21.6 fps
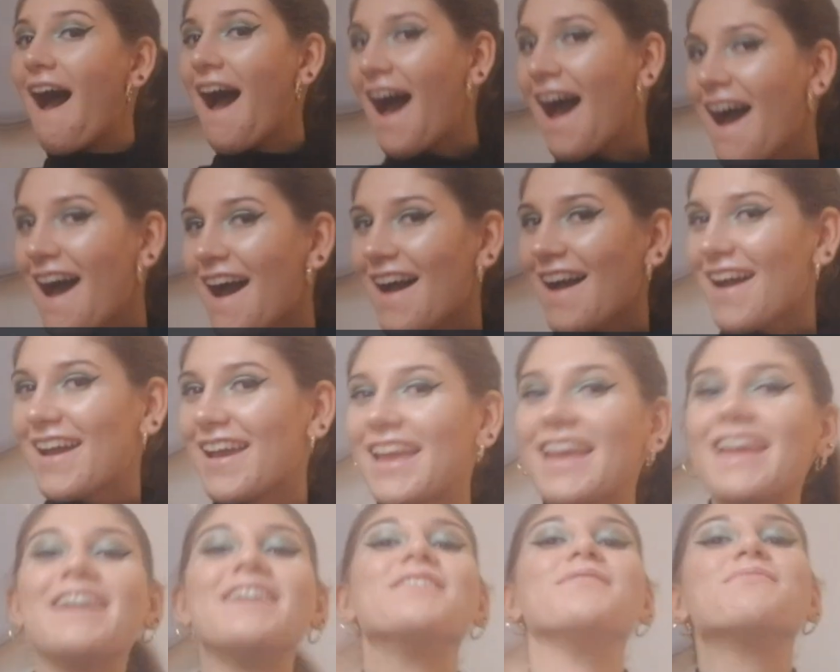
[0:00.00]

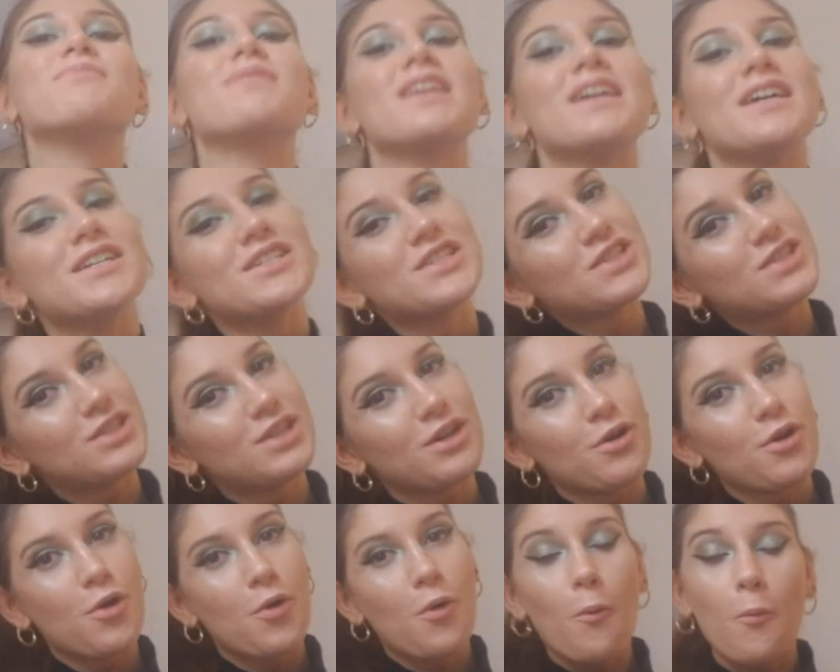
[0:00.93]
Hi!
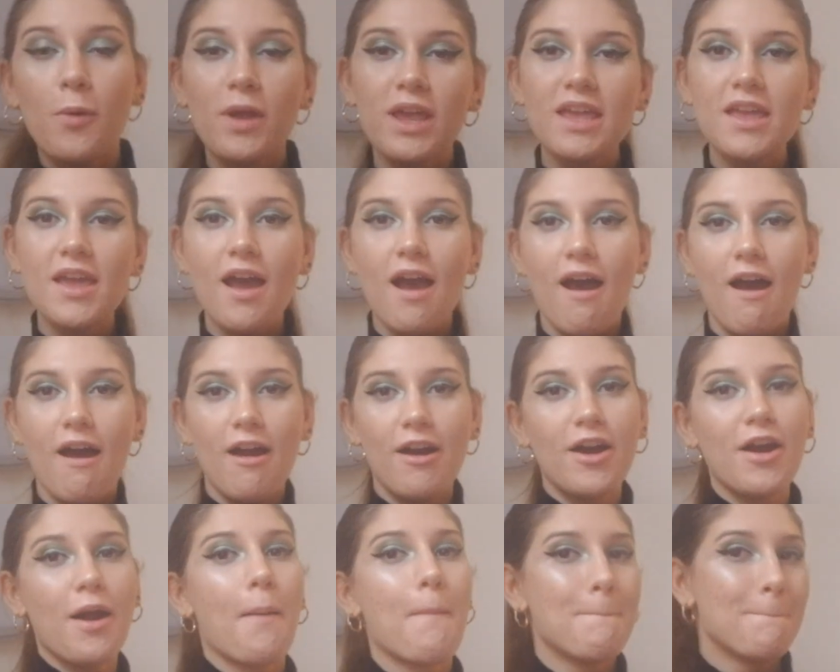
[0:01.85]
So we
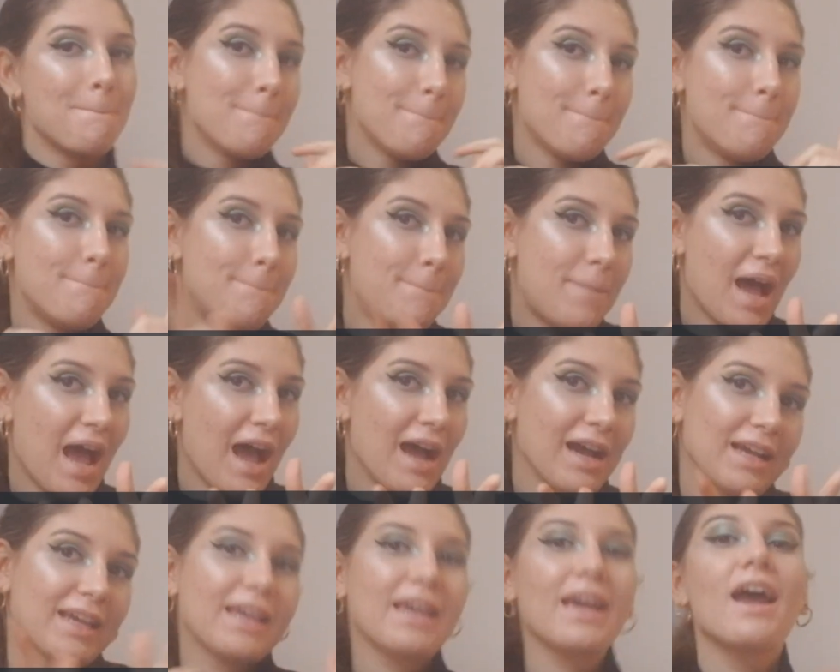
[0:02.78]
are
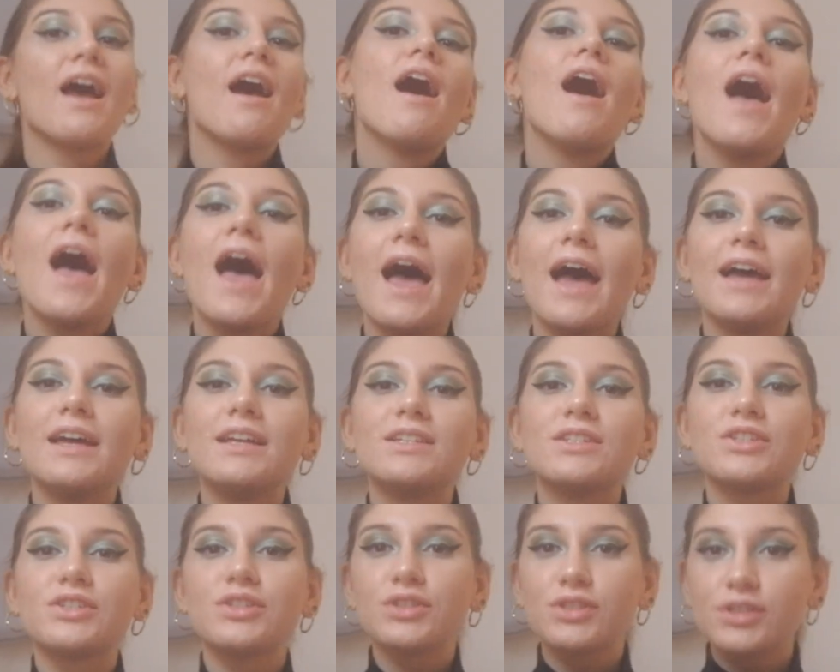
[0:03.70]
back,
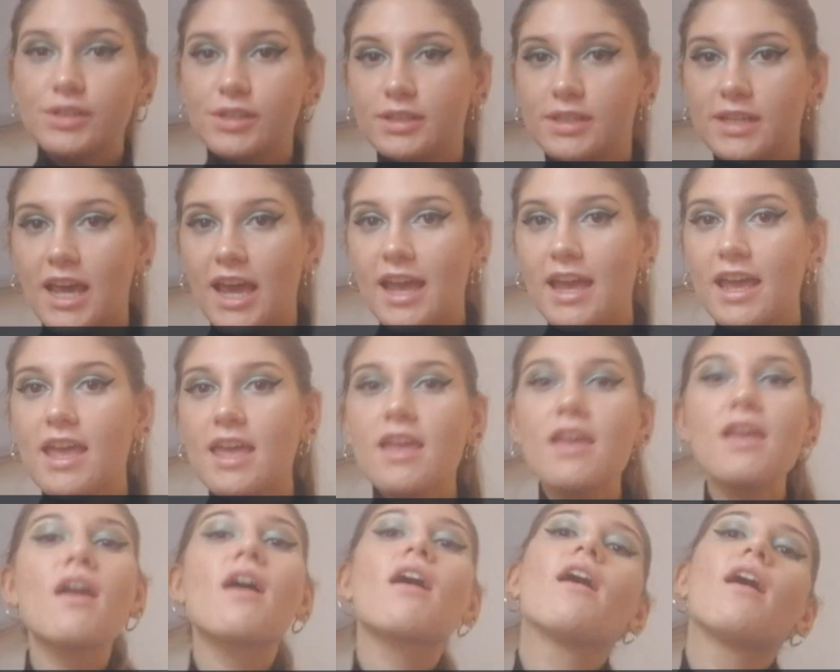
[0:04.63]
and
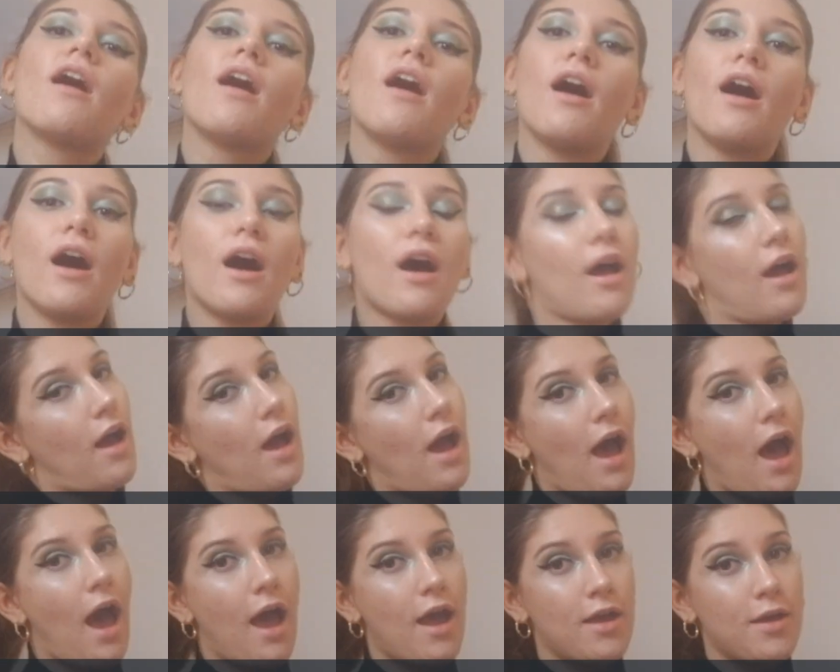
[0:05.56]
today
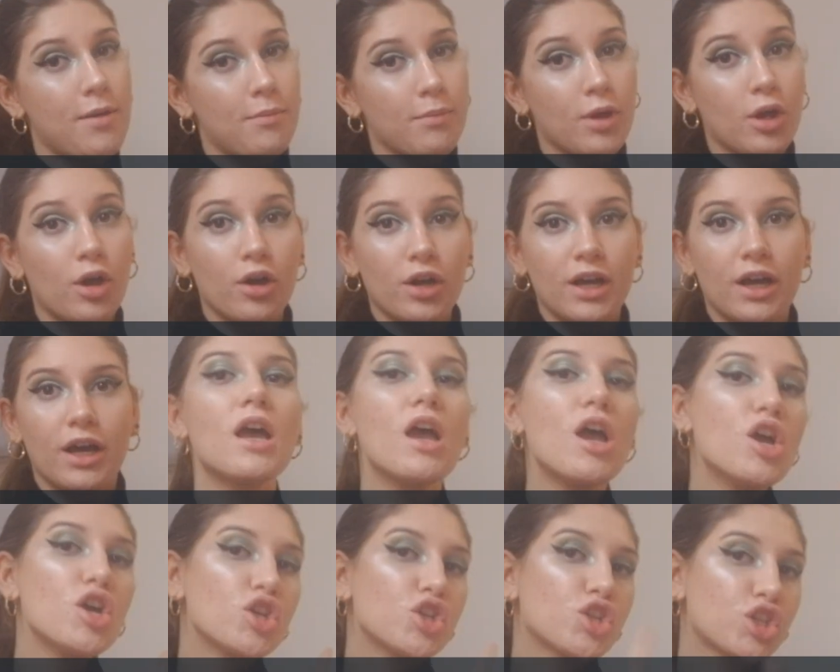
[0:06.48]
I'm gonna
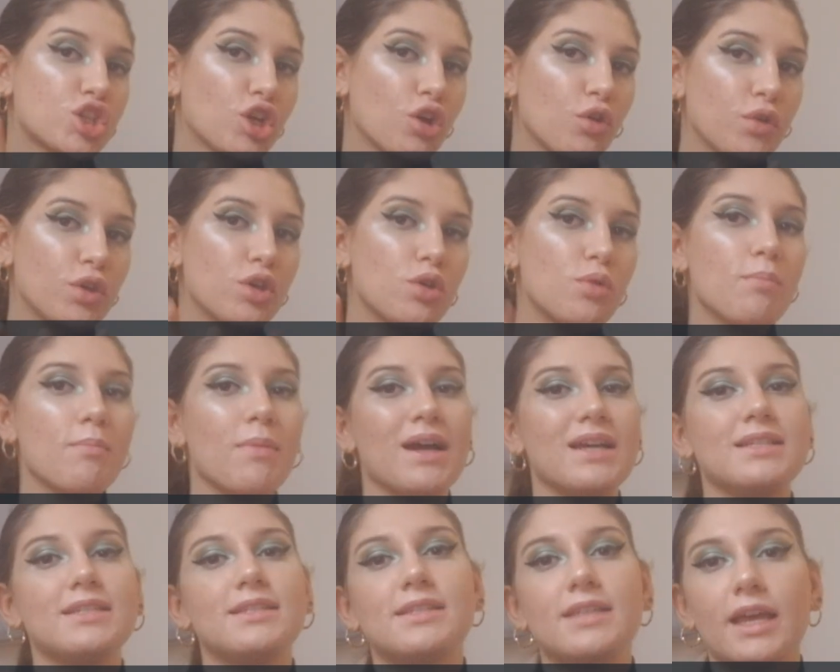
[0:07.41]
show you my
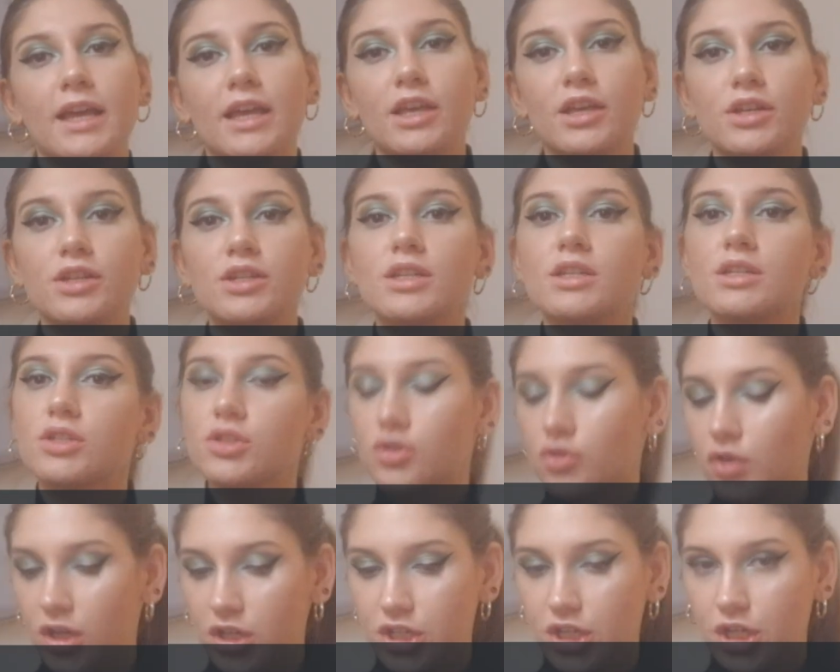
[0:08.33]
second
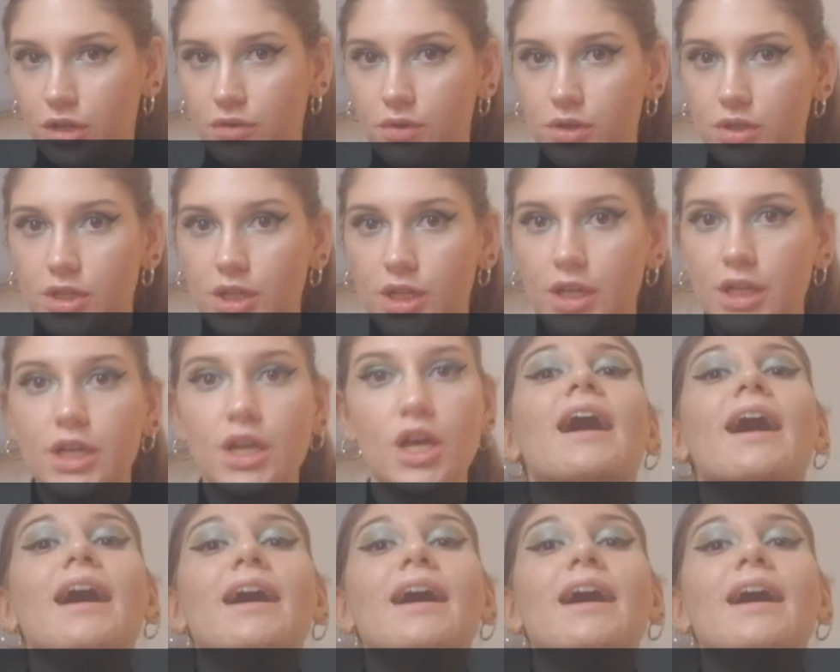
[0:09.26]
stretching routine.